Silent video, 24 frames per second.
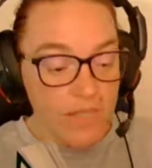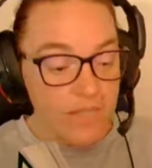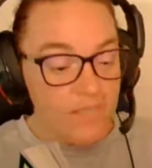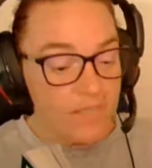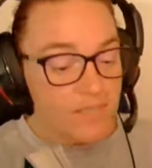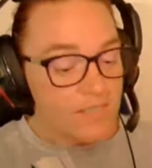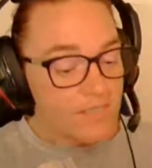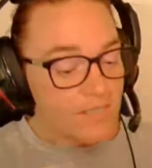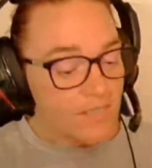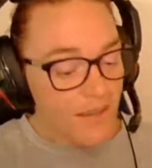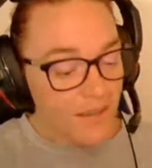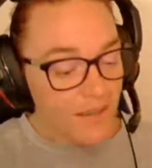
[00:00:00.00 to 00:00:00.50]

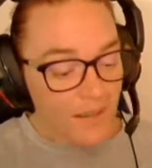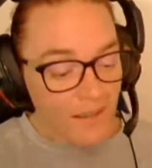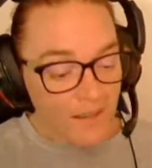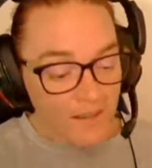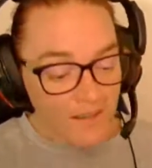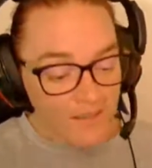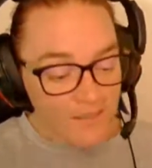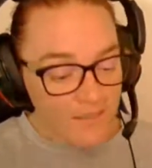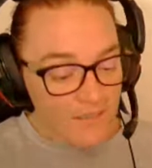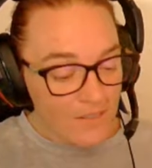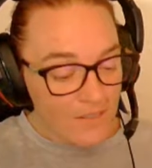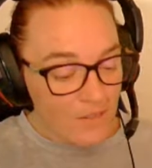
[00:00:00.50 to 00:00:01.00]

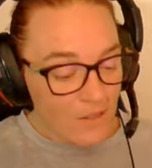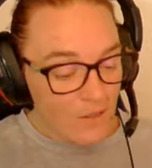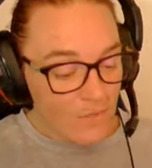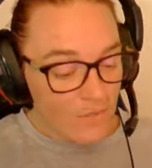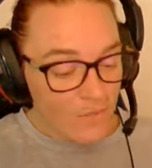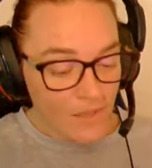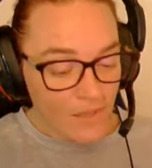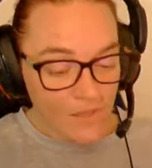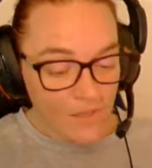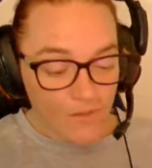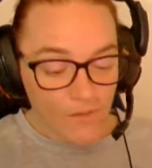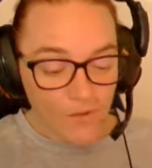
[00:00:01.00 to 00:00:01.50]
Diana showed
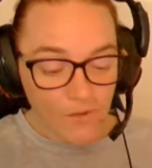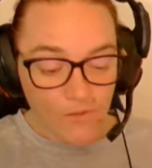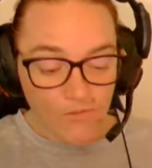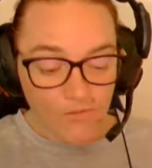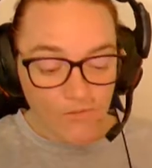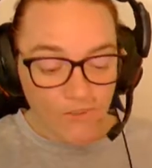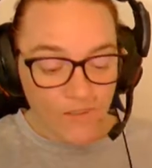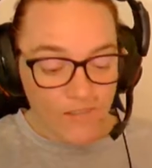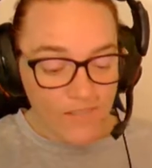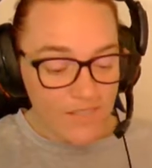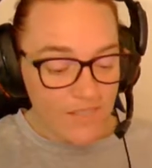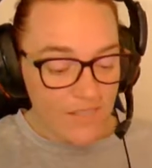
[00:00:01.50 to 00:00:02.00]
me a new
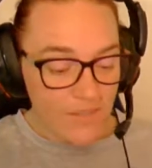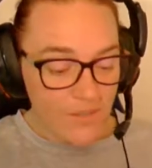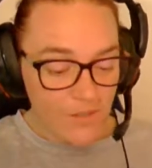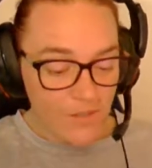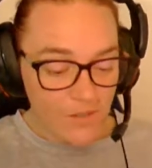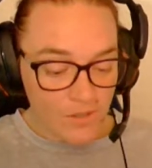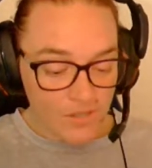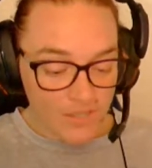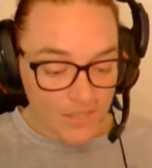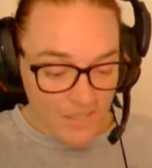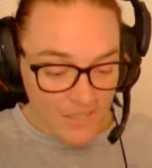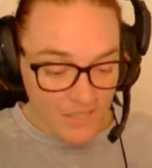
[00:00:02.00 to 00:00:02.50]
fancy
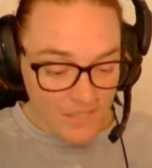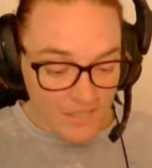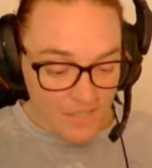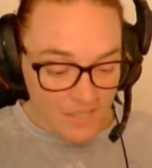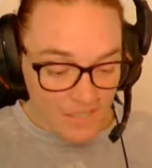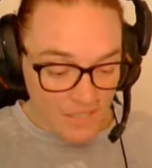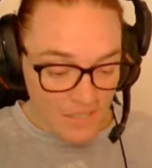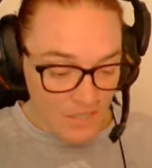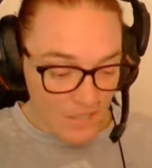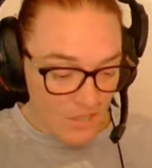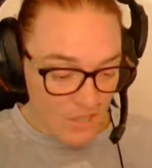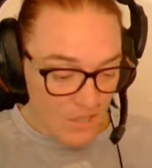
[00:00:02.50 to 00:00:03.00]
crochet
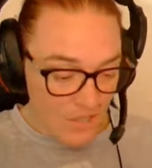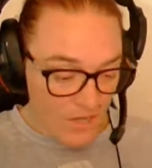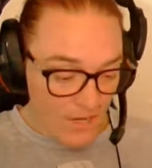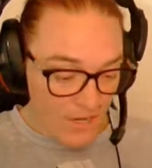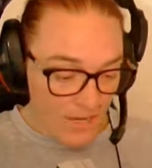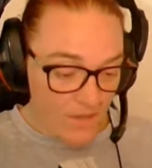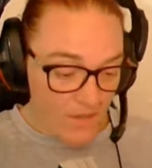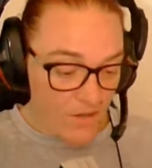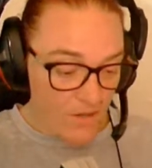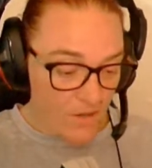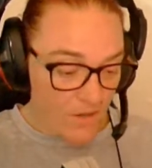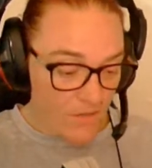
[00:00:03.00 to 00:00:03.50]
stitch her
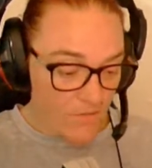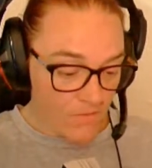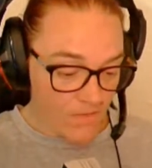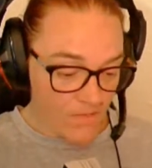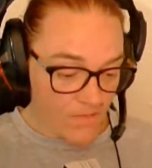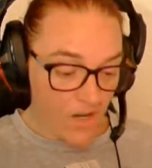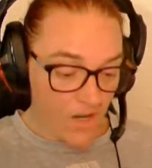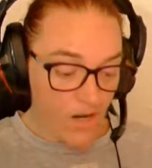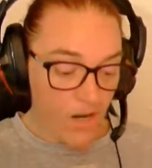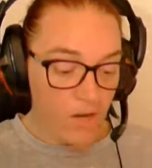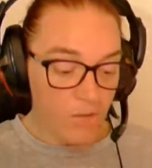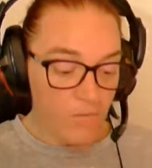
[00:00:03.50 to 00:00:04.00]
aunt over
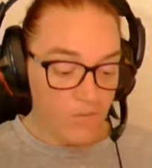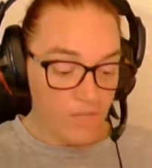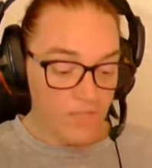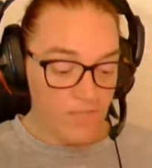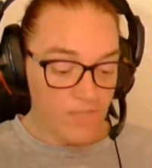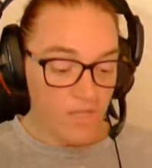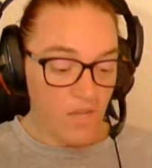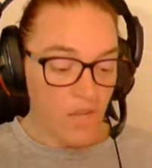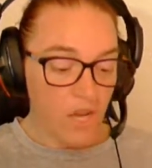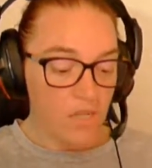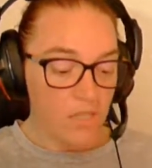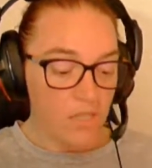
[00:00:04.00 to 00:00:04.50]
at Carmody
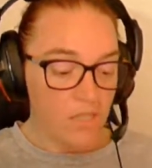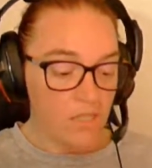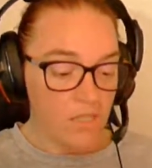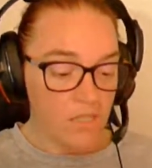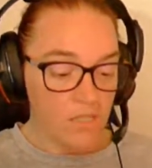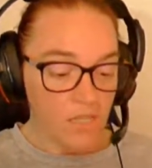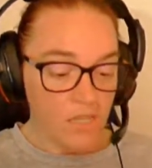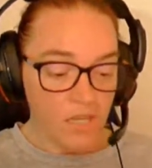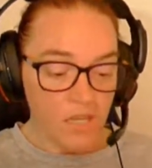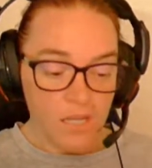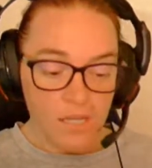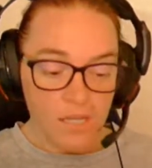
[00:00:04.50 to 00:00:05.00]
taught her.
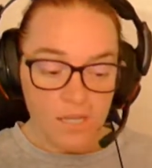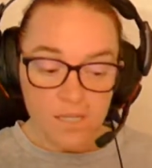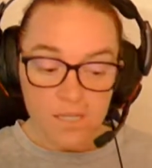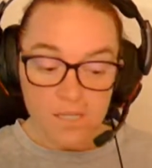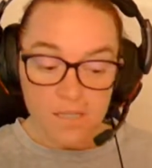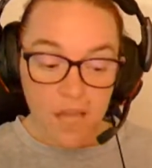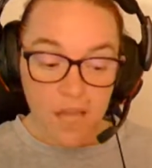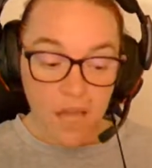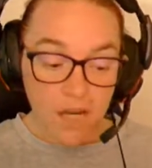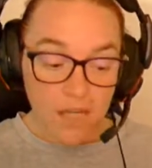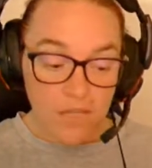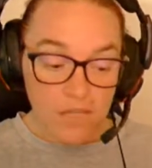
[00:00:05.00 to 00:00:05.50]

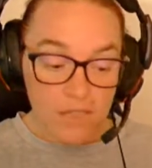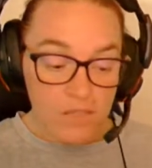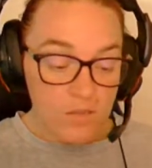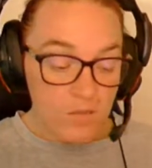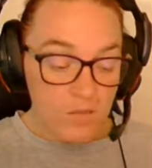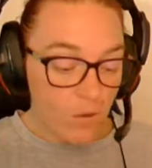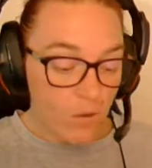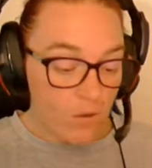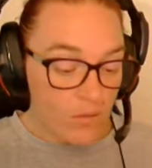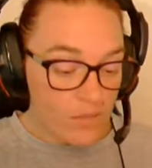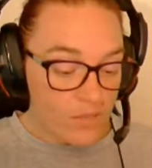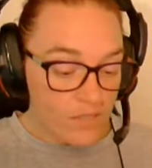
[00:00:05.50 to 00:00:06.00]
Not a
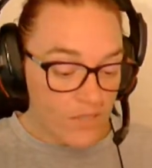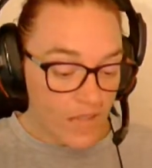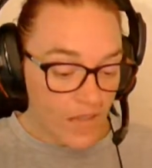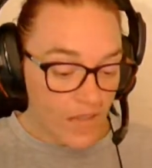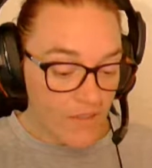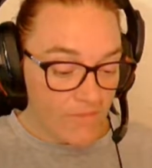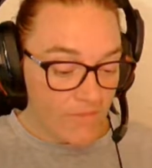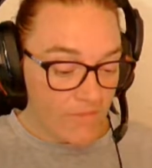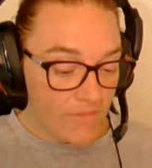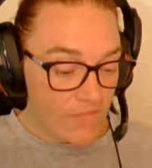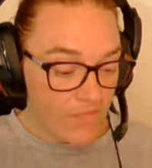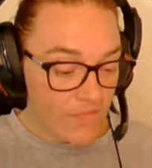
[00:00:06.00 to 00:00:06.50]
soul in
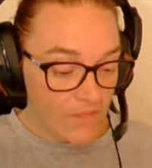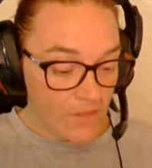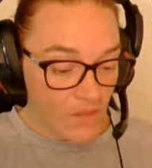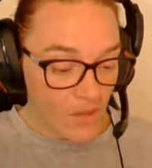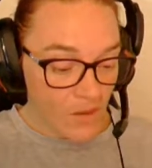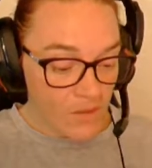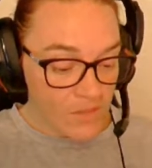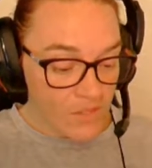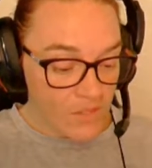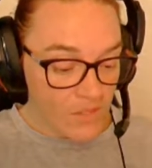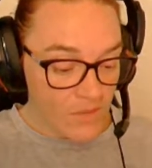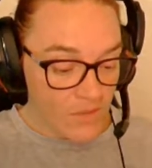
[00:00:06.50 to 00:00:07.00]
Avonlea
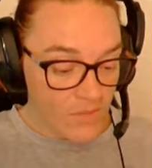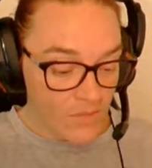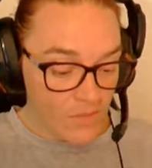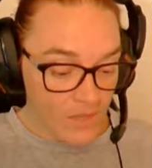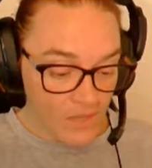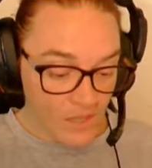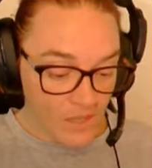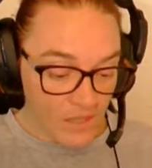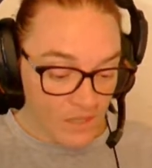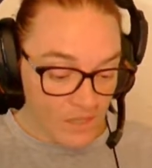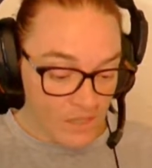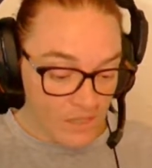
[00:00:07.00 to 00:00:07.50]
knows it but
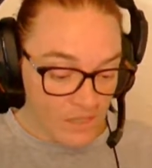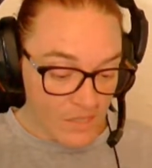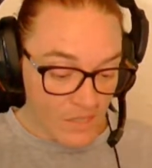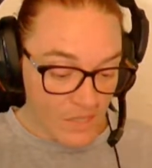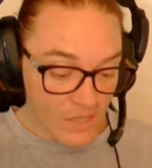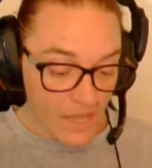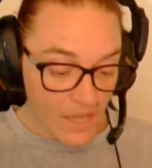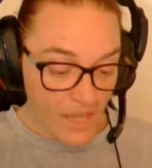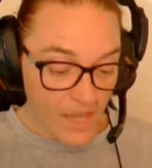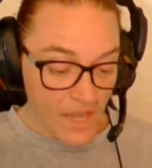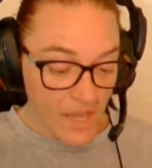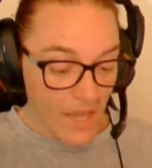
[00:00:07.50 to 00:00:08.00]
us,
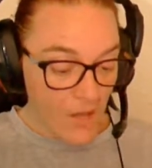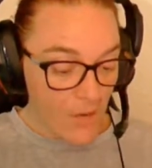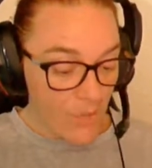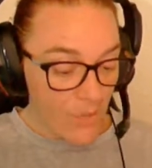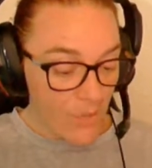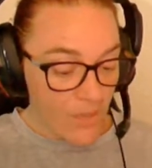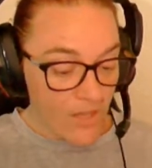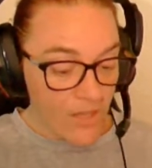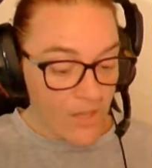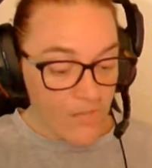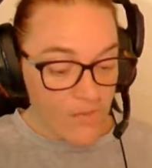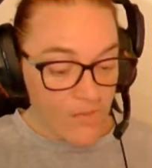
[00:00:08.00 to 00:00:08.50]
and
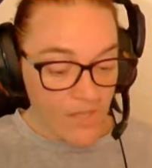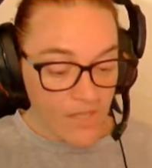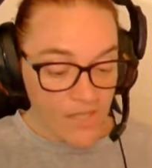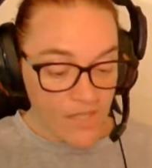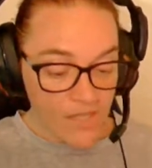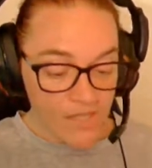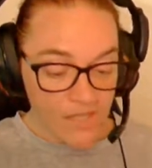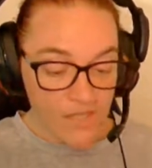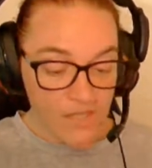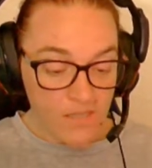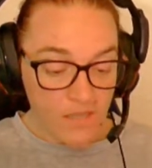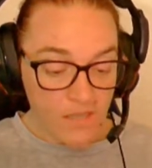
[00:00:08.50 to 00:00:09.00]
we
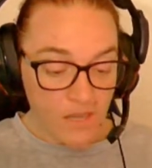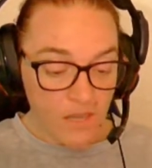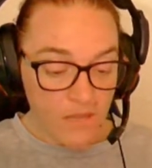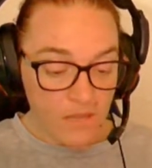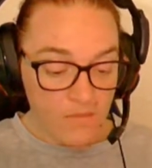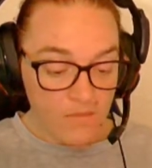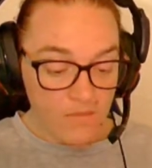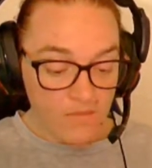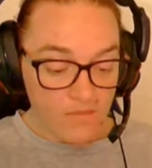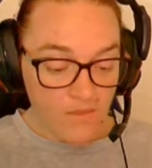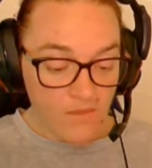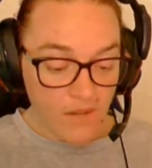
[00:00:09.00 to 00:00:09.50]
pledged a
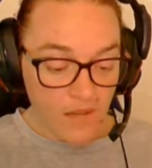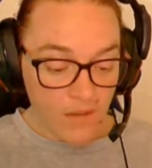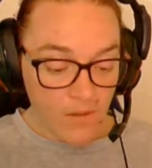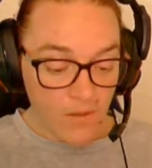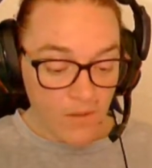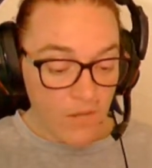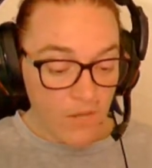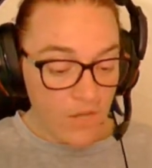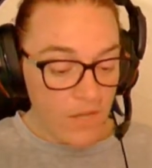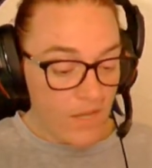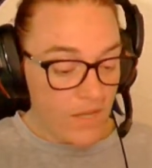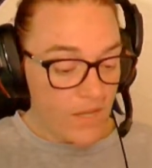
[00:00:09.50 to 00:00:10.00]
solemn
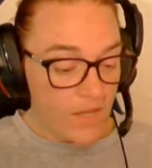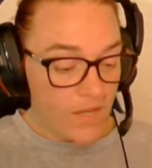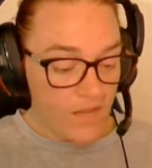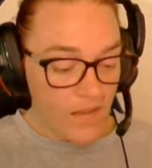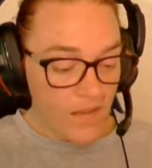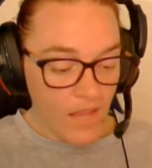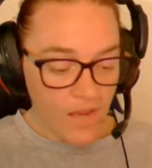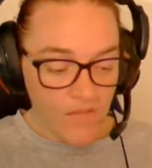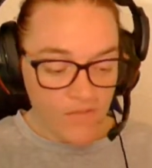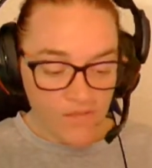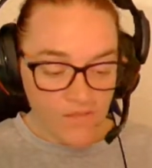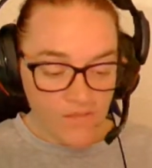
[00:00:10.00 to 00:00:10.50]
vow
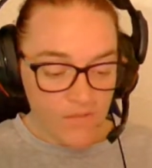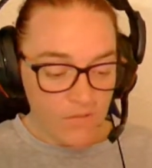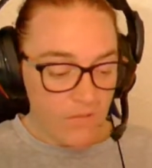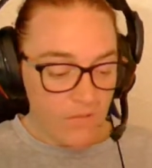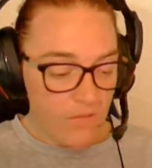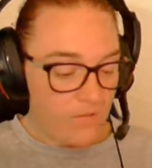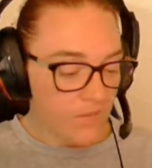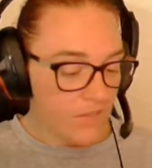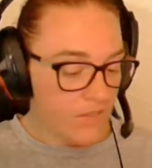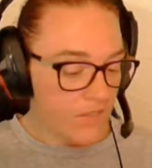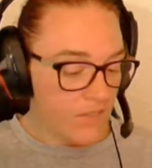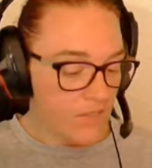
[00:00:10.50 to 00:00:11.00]
never to
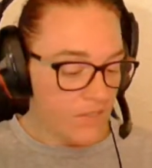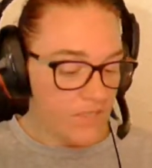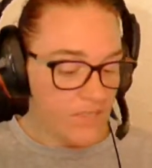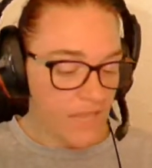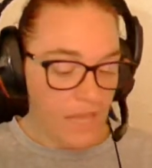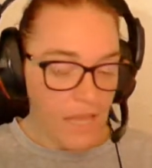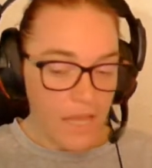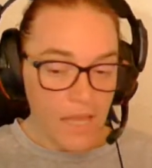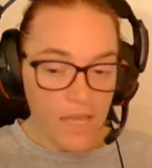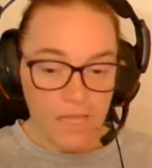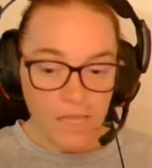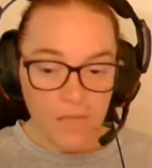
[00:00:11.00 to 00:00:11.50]
reveal it to
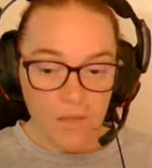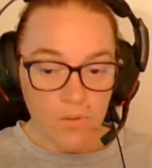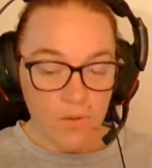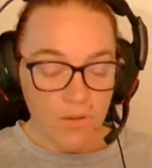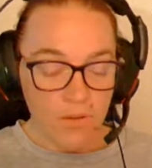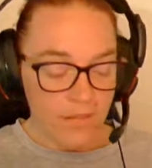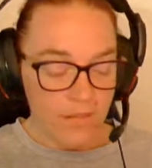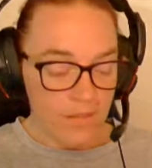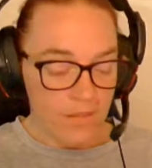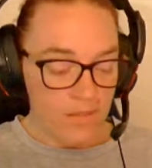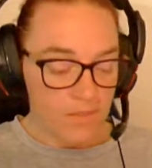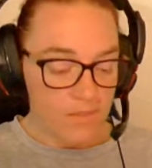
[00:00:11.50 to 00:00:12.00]
anyone
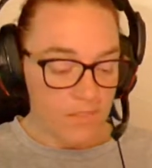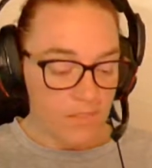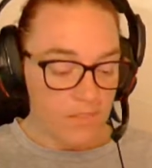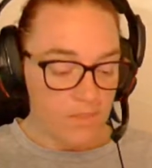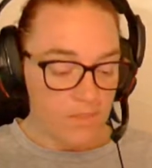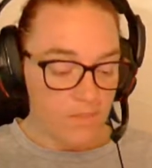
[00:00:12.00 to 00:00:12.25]
else.